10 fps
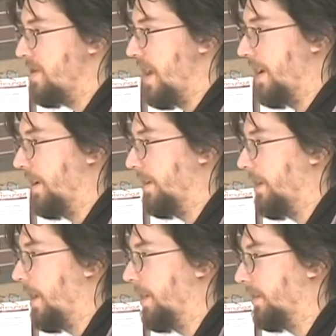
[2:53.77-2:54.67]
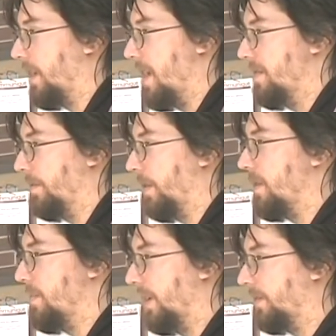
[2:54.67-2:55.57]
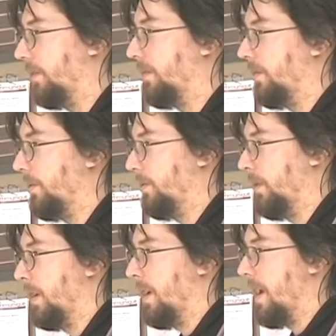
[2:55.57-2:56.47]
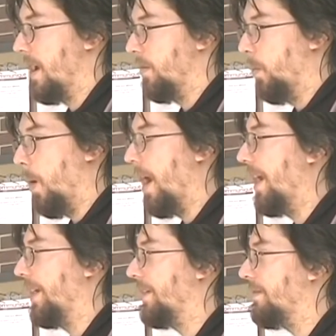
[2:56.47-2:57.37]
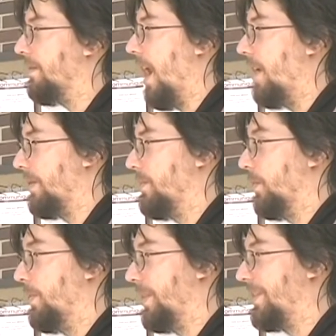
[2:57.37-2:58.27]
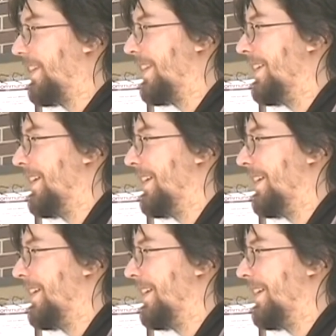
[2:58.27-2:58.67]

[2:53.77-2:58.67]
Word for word: that are, are kind of fundamental to uh, why having movements